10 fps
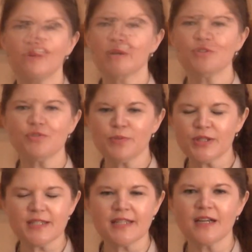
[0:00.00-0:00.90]
Why don't you put
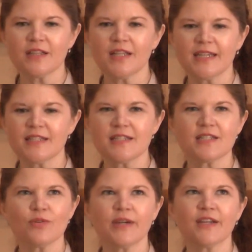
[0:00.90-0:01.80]
this thing online? This
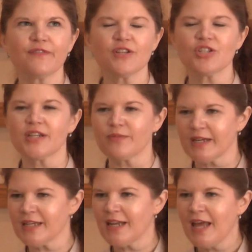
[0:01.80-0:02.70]
is so inefficient,
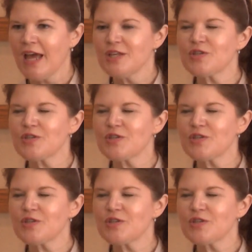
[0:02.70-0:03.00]
right?